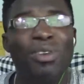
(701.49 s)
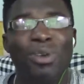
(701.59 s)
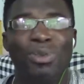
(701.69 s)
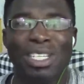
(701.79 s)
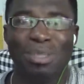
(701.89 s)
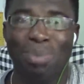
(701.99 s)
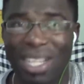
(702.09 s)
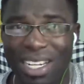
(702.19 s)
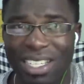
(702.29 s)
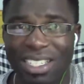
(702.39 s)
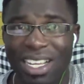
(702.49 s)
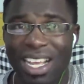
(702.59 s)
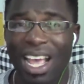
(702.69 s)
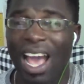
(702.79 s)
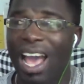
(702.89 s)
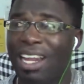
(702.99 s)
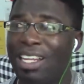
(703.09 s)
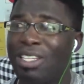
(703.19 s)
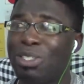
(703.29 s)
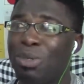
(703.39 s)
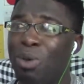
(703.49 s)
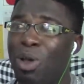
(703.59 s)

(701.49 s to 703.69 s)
know how to explain it. And it's,